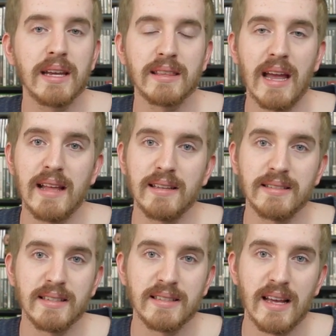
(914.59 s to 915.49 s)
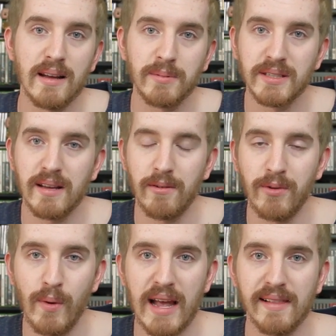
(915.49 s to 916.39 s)
get the aliases set up, because I have a
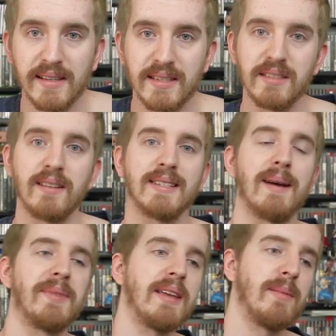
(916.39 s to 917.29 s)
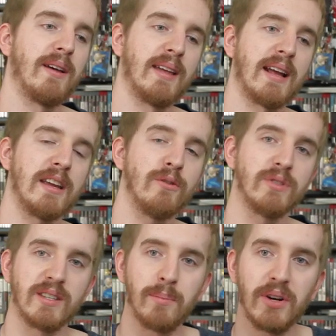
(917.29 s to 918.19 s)
few aliases on top of the email that I
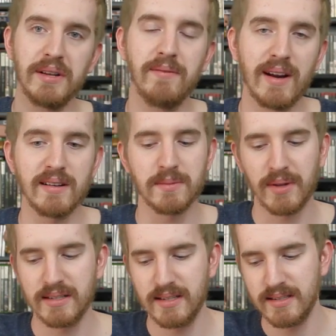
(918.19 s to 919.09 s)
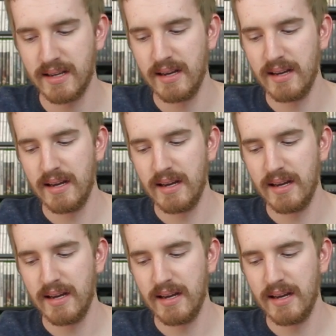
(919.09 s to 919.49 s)
use to put in various places.